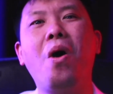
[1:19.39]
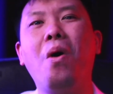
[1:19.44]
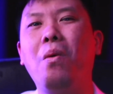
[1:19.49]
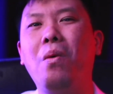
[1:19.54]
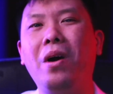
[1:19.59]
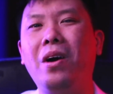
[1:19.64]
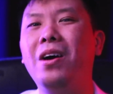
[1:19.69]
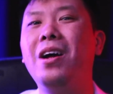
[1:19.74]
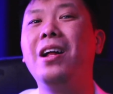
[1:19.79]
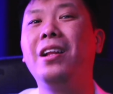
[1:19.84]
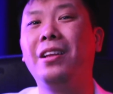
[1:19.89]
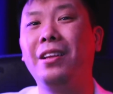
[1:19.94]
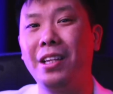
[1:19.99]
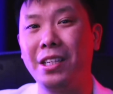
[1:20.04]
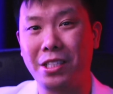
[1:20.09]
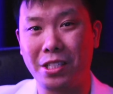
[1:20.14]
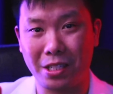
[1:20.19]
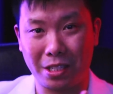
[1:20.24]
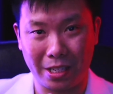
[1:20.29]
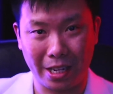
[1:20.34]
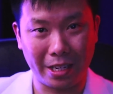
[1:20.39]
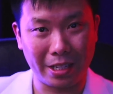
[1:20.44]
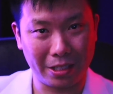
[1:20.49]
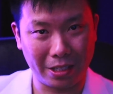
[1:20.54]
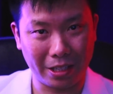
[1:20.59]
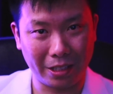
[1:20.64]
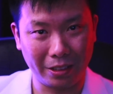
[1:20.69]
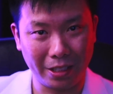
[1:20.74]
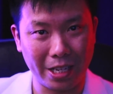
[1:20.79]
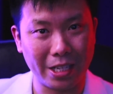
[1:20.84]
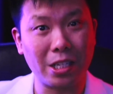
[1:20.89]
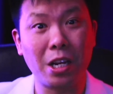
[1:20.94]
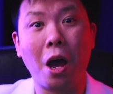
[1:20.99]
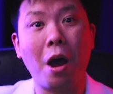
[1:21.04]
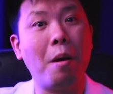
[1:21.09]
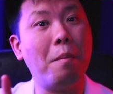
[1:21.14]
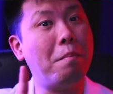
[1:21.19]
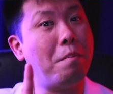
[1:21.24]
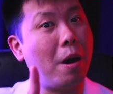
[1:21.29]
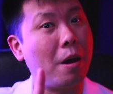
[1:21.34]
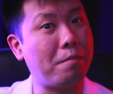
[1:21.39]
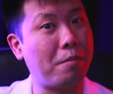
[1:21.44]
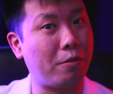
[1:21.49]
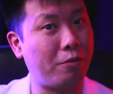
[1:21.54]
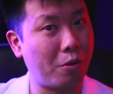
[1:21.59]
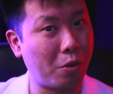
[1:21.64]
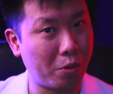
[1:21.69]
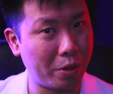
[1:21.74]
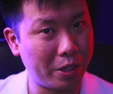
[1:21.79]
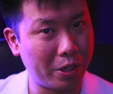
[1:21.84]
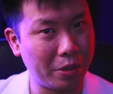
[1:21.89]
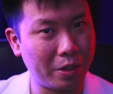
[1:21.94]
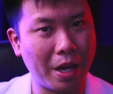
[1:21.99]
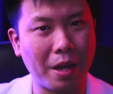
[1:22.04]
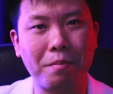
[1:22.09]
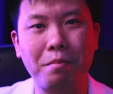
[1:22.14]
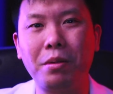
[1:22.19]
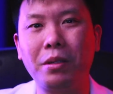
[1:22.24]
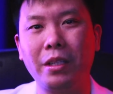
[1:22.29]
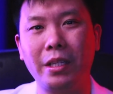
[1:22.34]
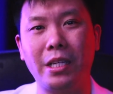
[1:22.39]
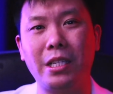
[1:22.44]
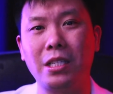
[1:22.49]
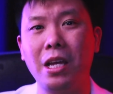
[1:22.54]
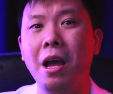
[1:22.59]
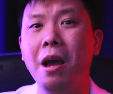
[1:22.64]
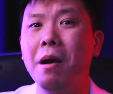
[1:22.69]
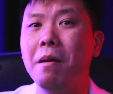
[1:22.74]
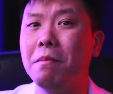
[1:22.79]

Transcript: Well, let's just get into the list. But before we do that, please,